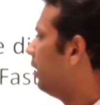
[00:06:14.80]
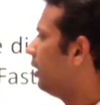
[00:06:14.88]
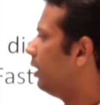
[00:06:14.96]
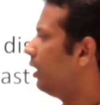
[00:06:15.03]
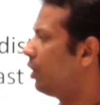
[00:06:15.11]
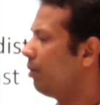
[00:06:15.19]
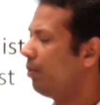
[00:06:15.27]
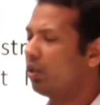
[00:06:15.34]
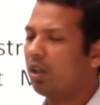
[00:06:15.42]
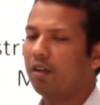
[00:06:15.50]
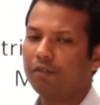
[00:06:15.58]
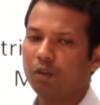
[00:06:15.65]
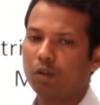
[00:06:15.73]
distribution
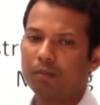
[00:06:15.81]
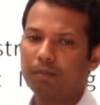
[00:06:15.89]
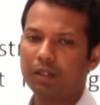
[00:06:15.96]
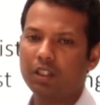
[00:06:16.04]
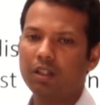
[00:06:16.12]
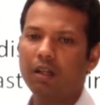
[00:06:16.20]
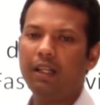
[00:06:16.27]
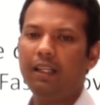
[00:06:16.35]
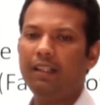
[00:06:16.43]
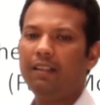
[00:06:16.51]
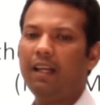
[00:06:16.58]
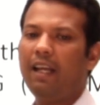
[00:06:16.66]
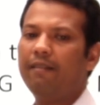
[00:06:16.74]
of goods, particularly in
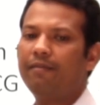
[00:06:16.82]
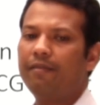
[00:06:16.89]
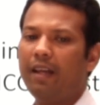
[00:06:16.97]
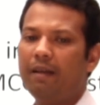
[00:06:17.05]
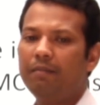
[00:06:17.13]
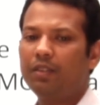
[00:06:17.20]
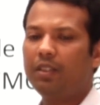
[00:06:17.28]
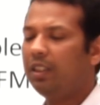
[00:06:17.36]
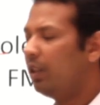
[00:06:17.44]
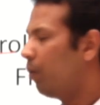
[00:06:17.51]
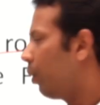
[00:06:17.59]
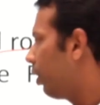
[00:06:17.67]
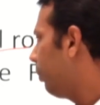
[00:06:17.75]
the FMCG. What do you mean